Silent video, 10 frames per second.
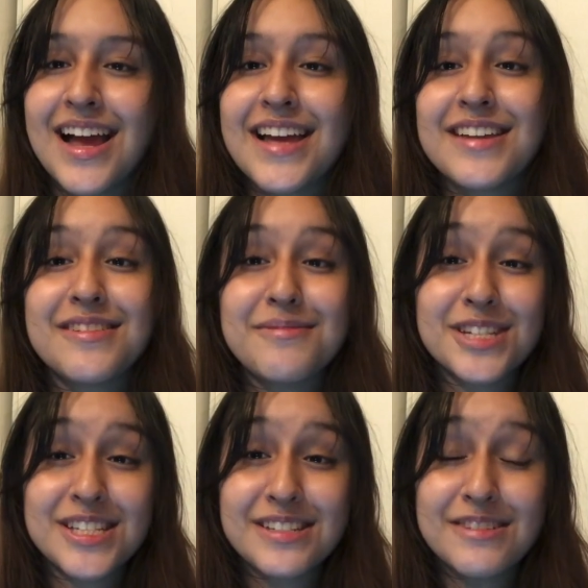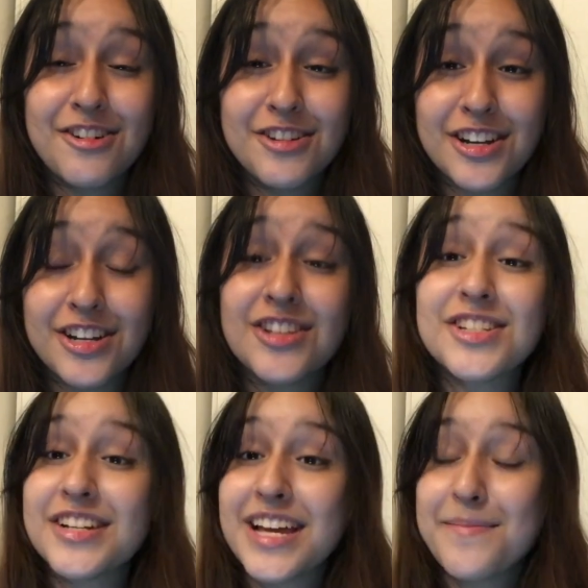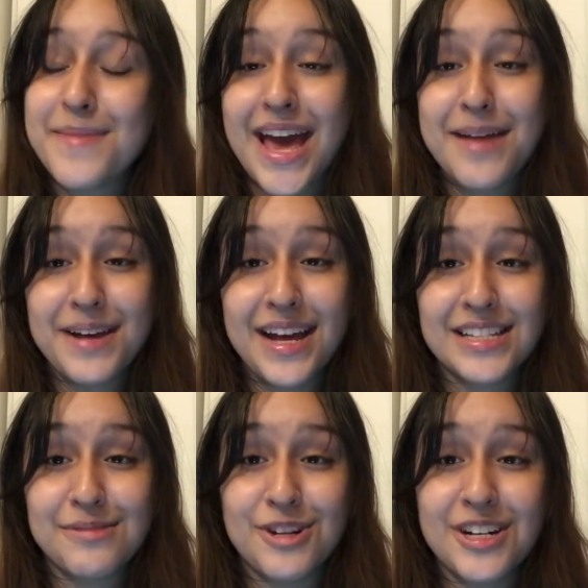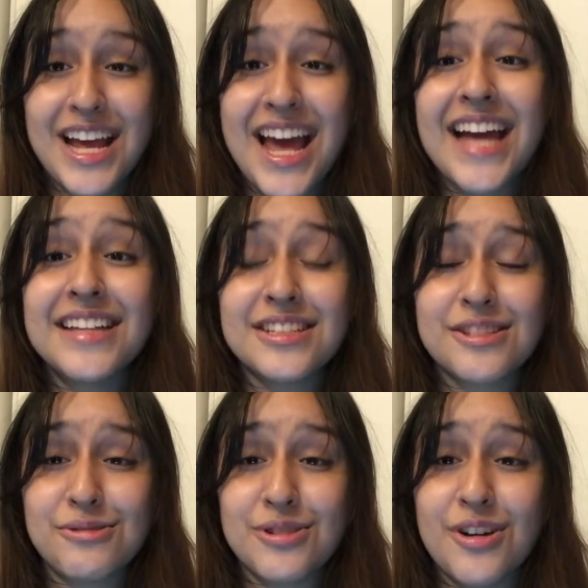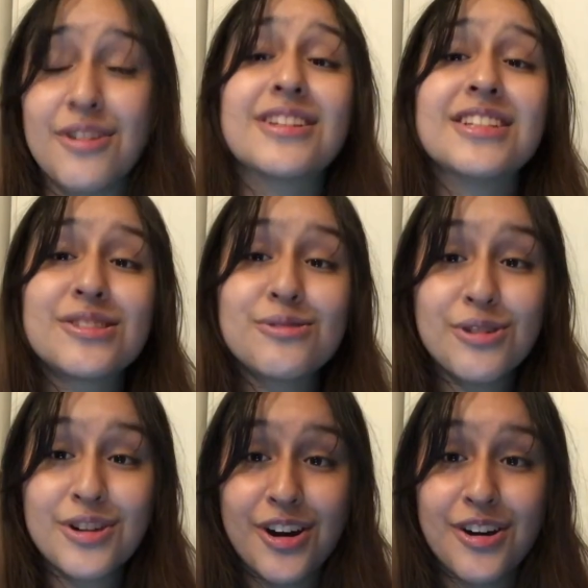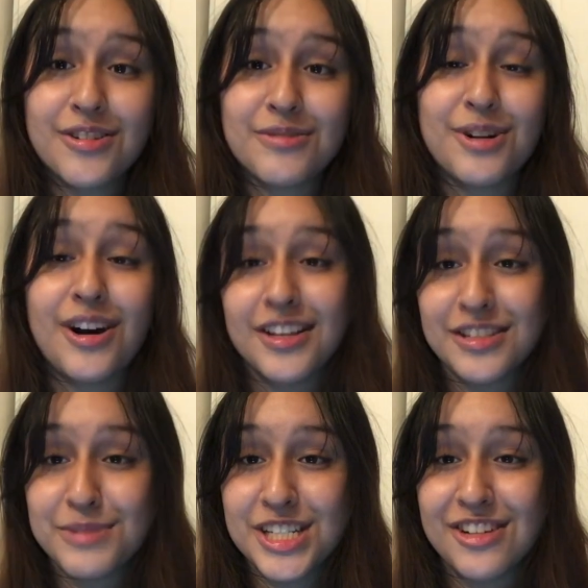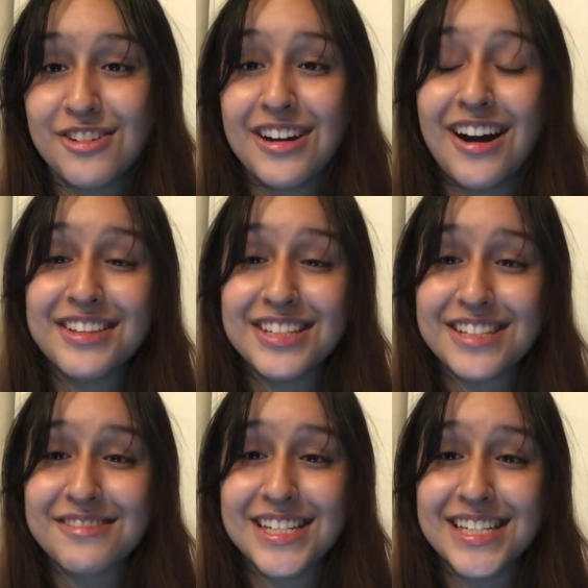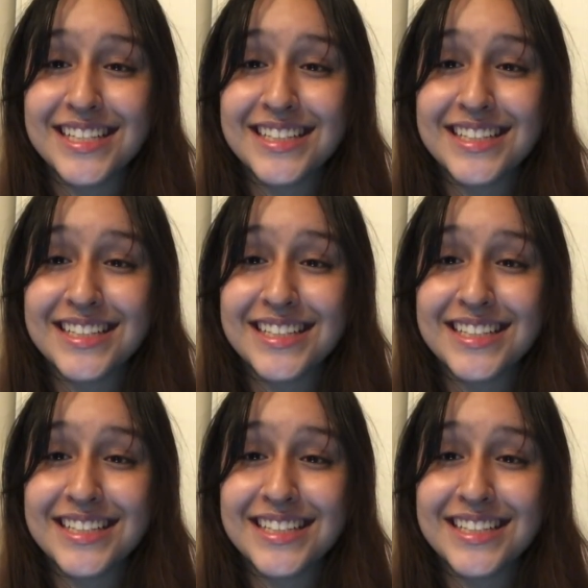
You must know your username and password and the school code. The school code will also be shown on the screen.